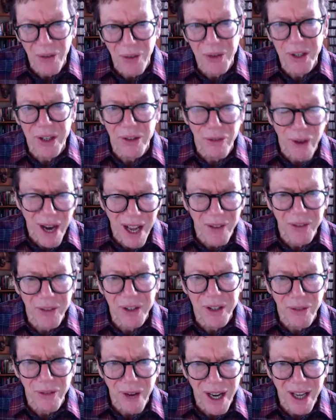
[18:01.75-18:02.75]
and round
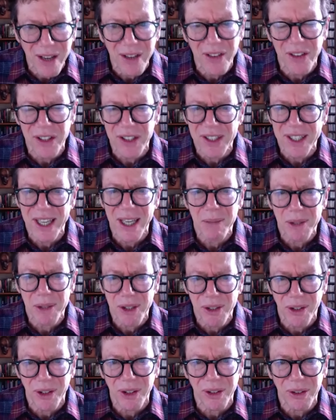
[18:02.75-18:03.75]
and round in the same
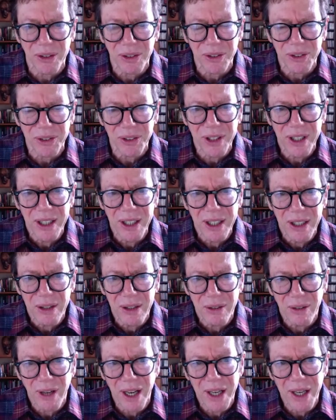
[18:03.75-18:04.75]
circles,
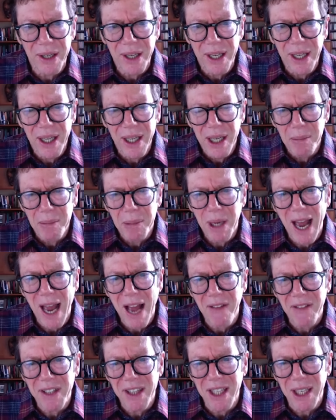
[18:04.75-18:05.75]
right? but
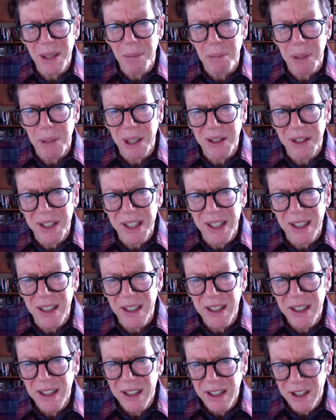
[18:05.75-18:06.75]
having the ability
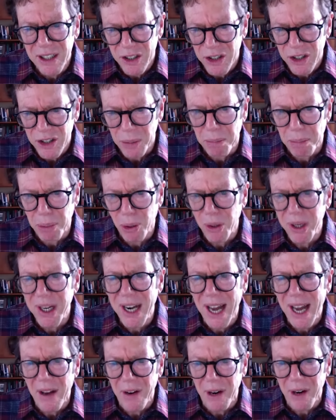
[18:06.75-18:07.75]
to put it
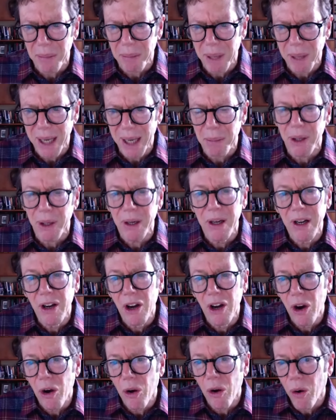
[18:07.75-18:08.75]
out on paper
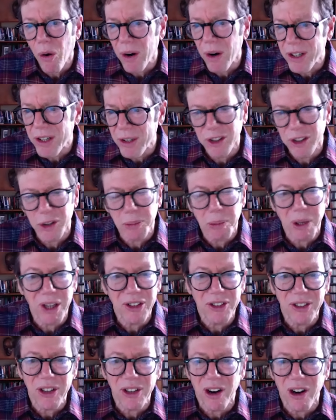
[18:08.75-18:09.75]
or to
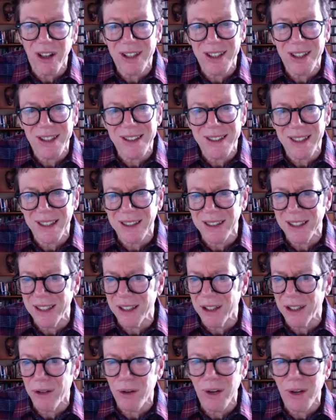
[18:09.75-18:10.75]
express it artistically,
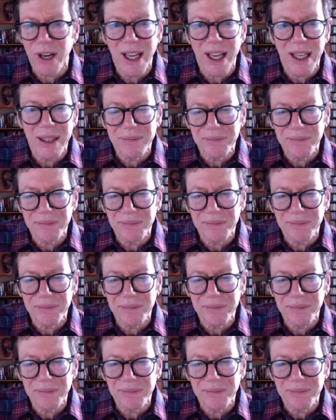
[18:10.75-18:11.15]
to create